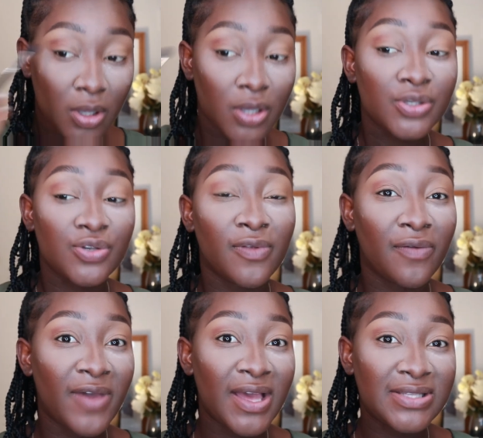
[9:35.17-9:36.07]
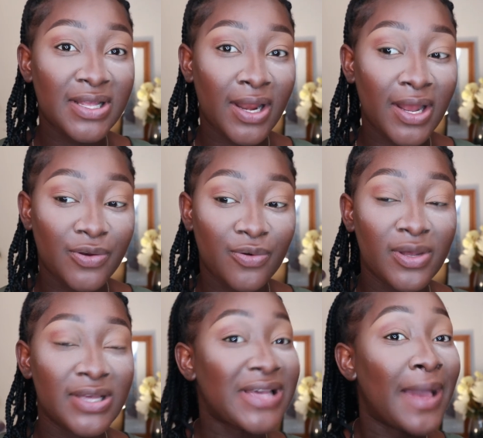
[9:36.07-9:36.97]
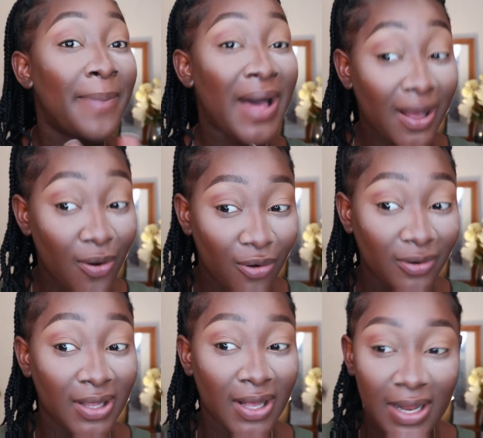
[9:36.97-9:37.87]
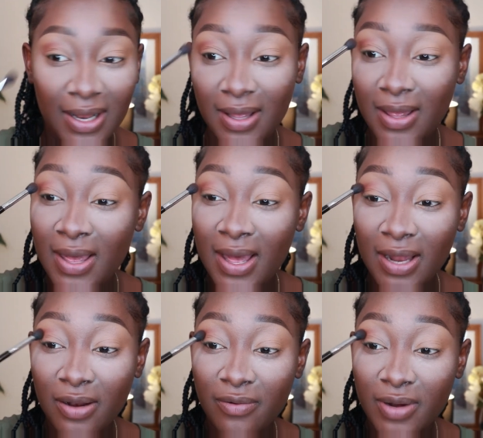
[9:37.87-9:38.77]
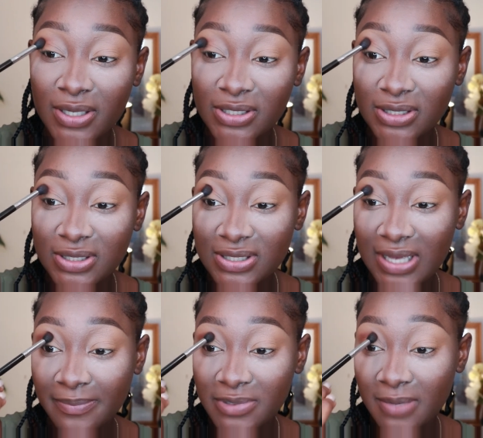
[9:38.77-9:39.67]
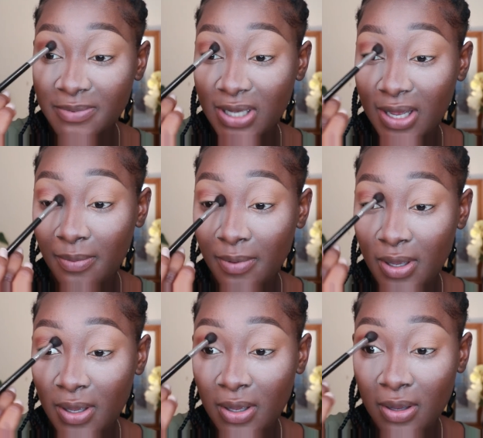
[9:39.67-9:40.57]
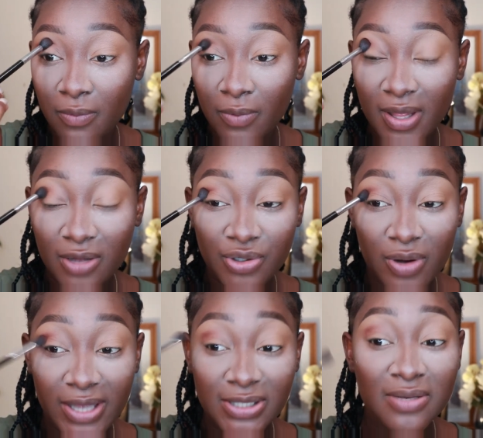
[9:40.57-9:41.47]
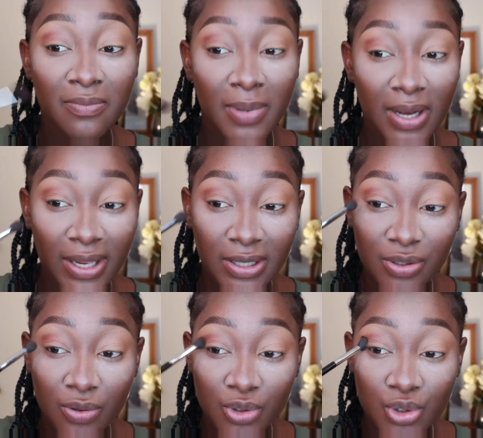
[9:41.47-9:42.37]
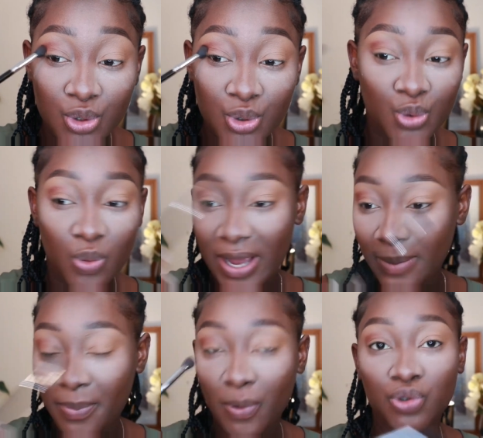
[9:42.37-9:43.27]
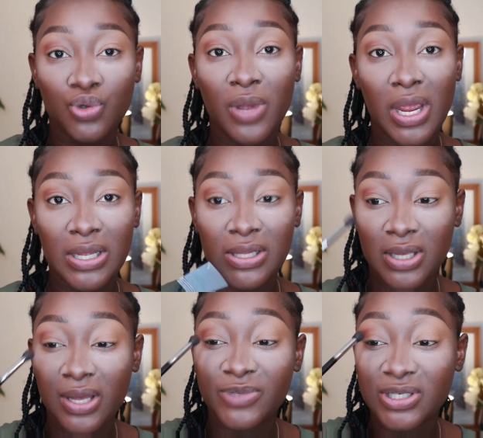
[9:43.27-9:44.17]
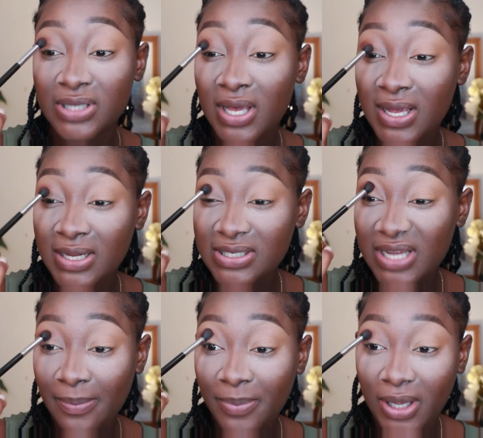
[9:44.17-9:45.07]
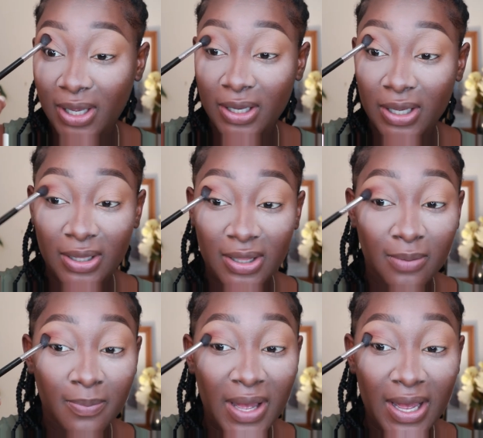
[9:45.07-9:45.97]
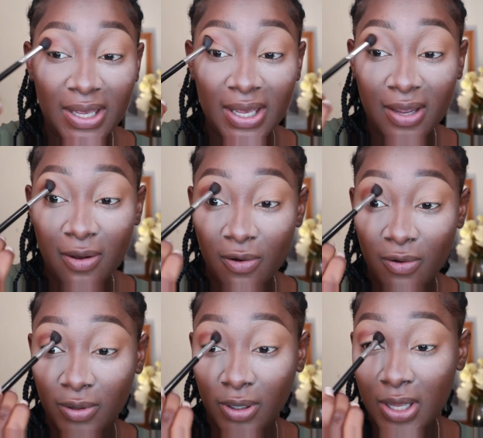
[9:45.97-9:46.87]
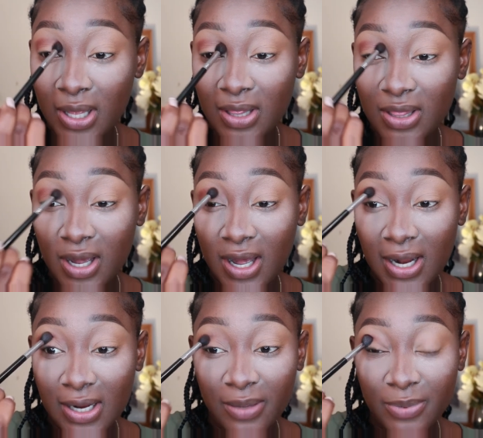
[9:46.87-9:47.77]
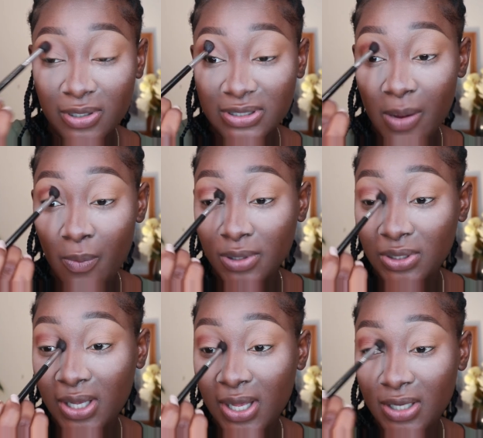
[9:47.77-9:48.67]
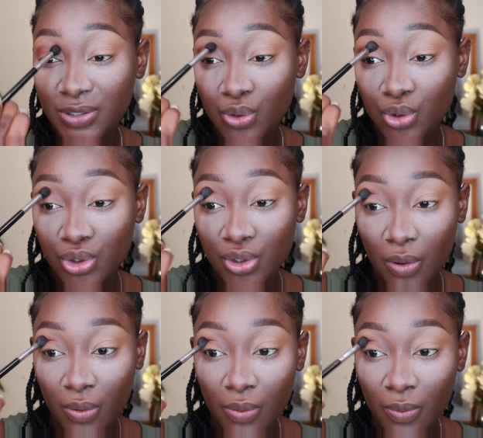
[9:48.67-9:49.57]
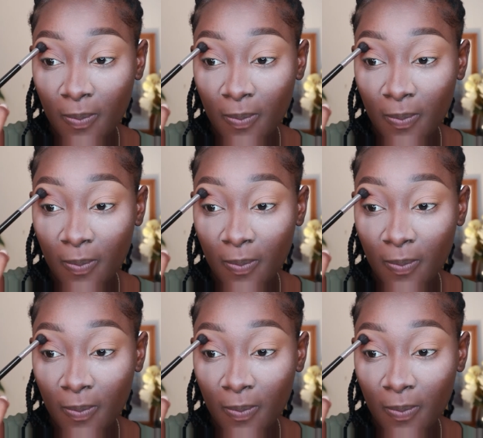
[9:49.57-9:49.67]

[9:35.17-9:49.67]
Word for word: So the first thing that I do is I pack on the color. I literally just tap, tap, tap without trying to blend or swipe or do anything. I'm just tapping and then packing on the color because I want the color to show.